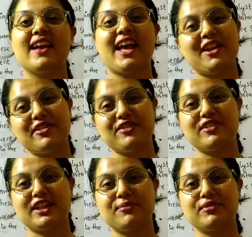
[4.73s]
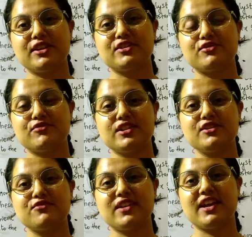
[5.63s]
Hello and welcome dear
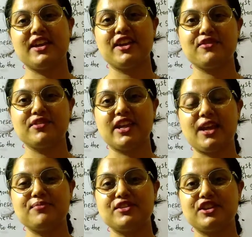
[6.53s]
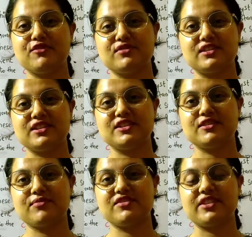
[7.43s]
students. We are here with the MCQ series
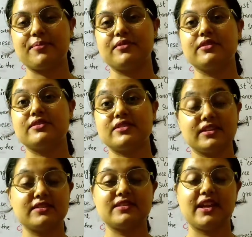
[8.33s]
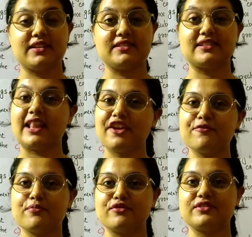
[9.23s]
of the chapter 6, that is
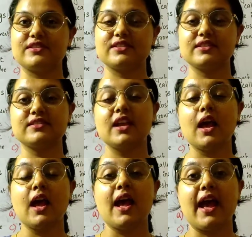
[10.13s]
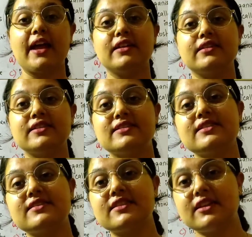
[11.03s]
life processes, and this
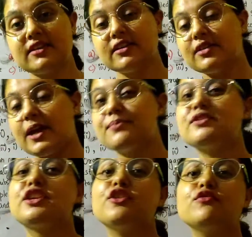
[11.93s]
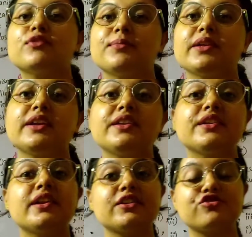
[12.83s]
is the MCQ from the
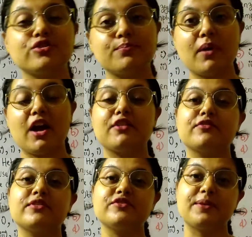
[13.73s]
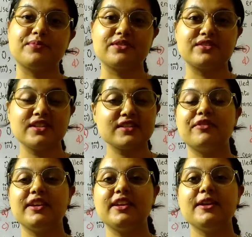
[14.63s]
introduction part of the chapter
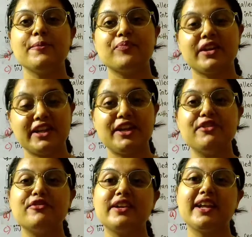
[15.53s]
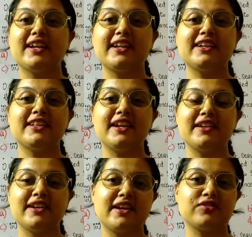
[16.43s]
6. We tend to neglect the
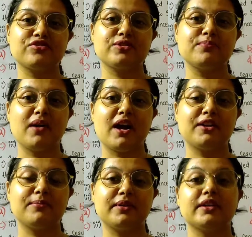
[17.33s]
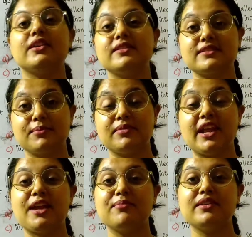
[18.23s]
introduction part, but
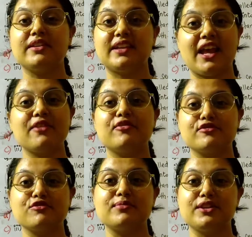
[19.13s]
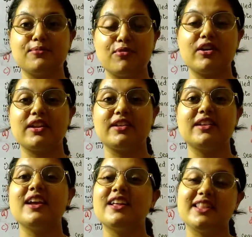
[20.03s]
sometimes it can also be
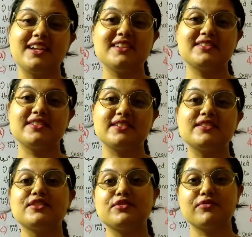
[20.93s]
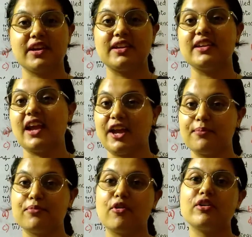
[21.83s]
important. That is the reason why I
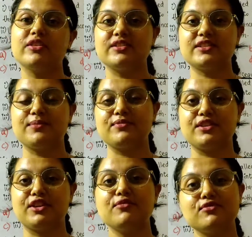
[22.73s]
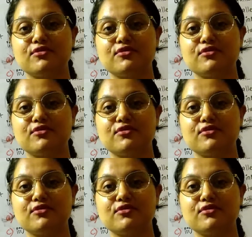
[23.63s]
brought this MCQ.